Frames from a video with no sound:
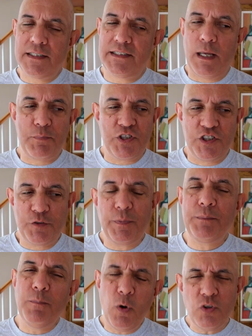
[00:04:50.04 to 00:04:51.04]
exceptions,
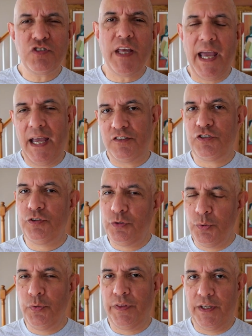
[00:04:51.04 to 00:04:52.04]
but most cats
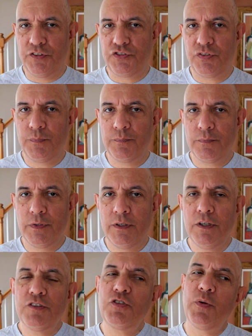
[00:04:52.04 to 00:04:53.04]
do this.
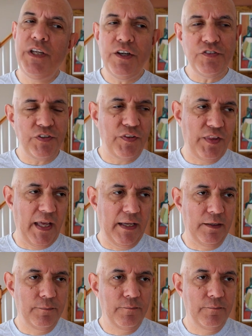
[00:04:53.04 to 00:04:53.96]
So here's the thing.